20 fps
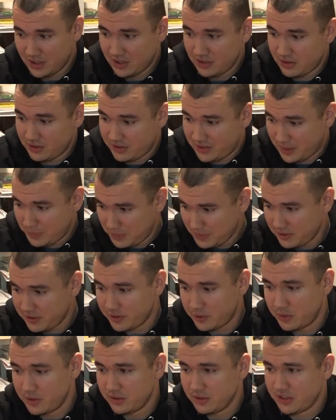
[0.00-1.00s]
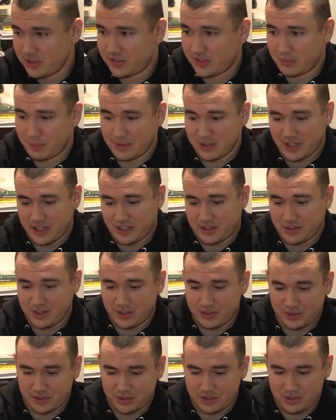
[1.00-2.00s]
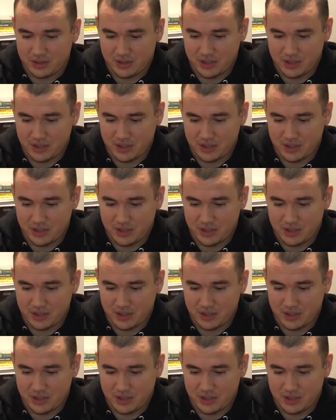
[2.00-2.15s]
they're typically going to look something like this.